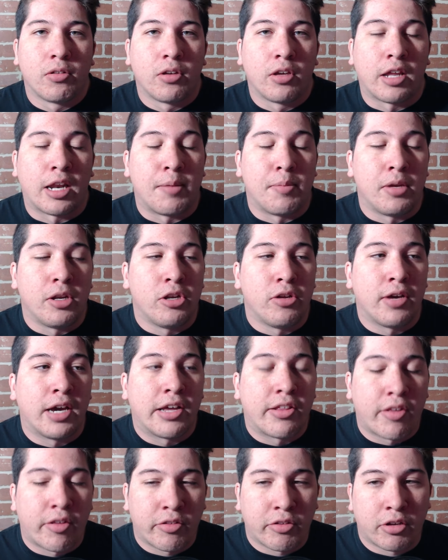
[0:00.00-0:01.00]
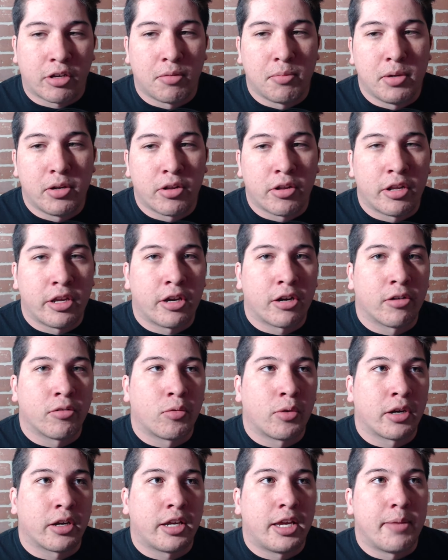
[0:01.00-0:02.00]
Because, I mean, you guys as a community are
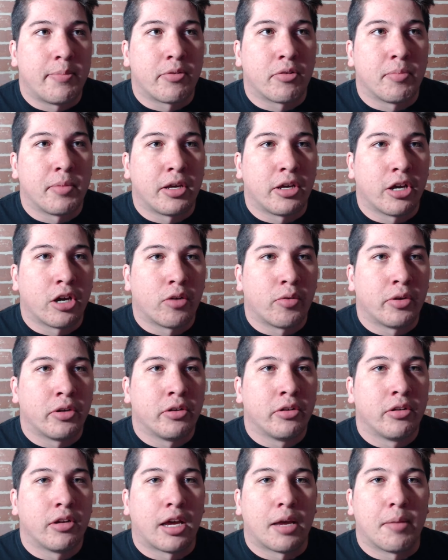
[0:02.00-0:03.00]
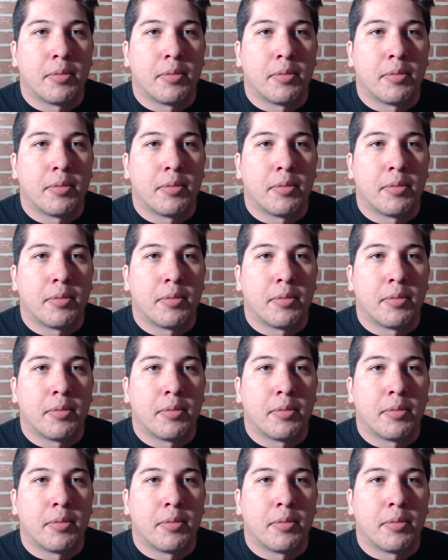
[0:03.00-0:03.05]
what keeps me going.